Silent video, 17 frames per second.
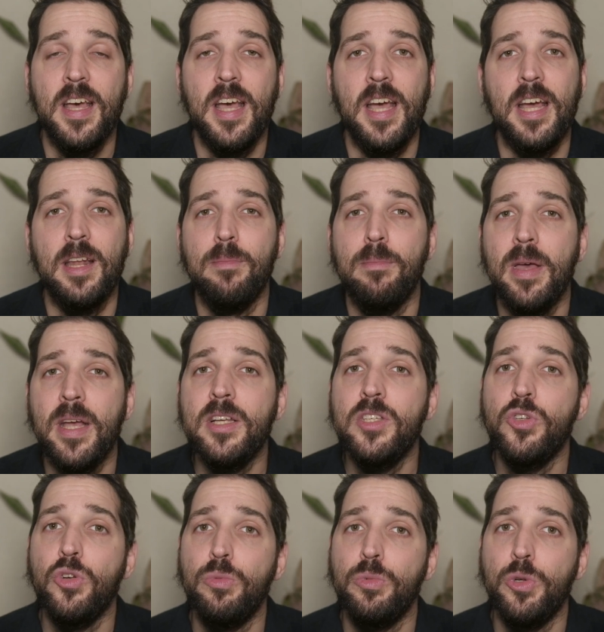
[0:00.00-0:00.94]
and
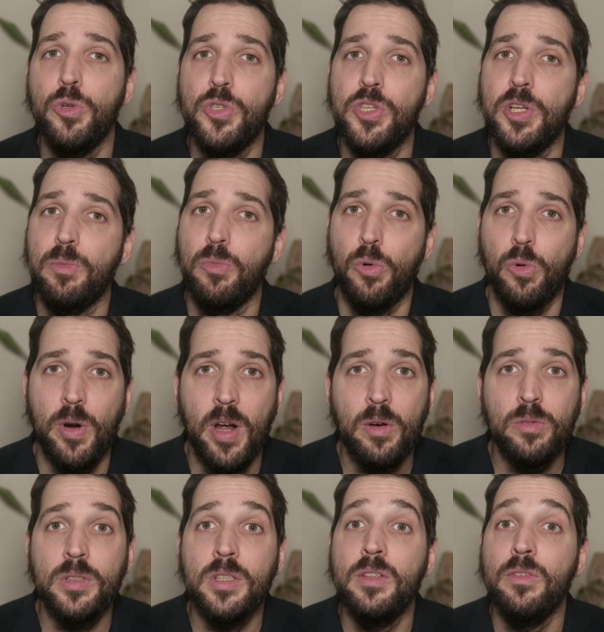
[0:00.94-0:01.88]
makes your music more
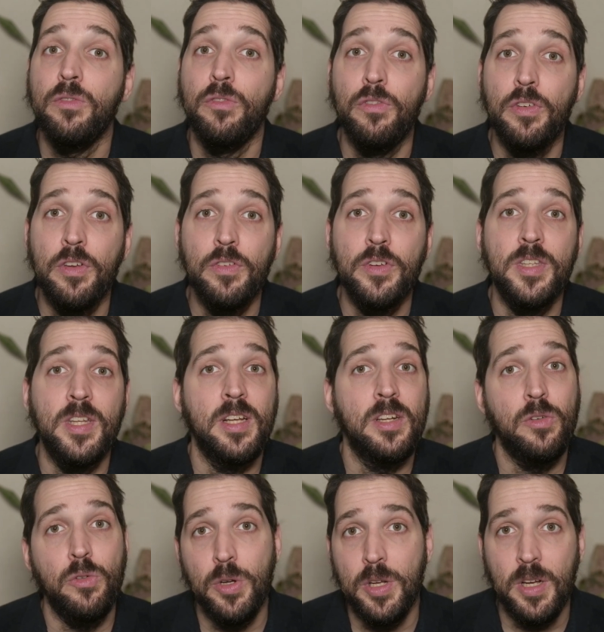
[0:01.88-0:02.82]
rounded, vivid,
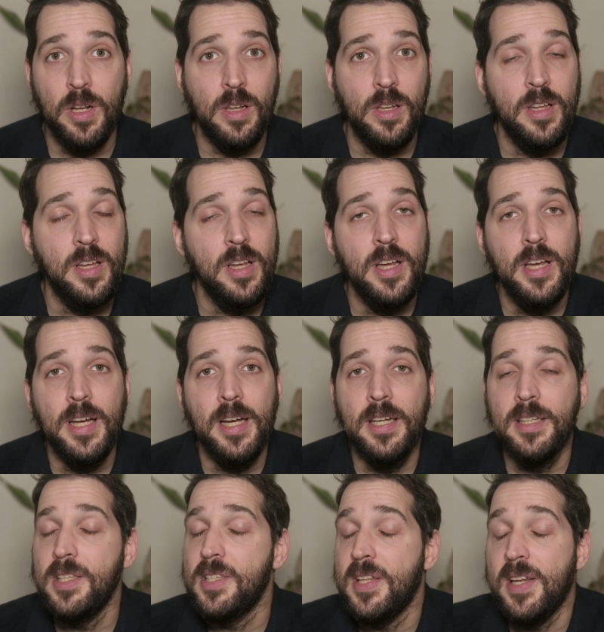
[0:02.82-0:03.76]
and real.
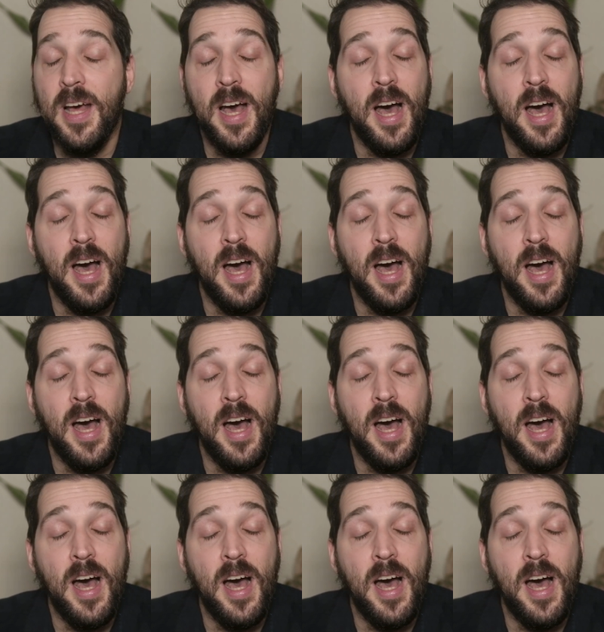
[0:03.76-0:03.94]
It is an